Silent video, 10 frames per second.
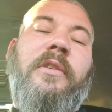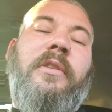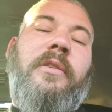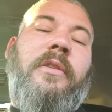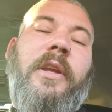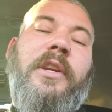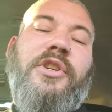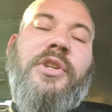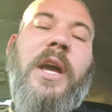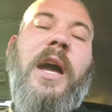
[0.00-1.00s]
It's like a
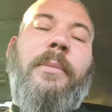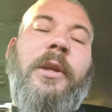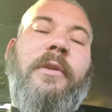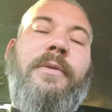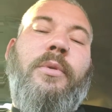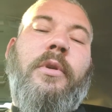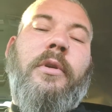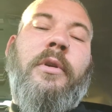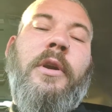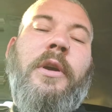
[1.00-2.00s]
job. Like if you were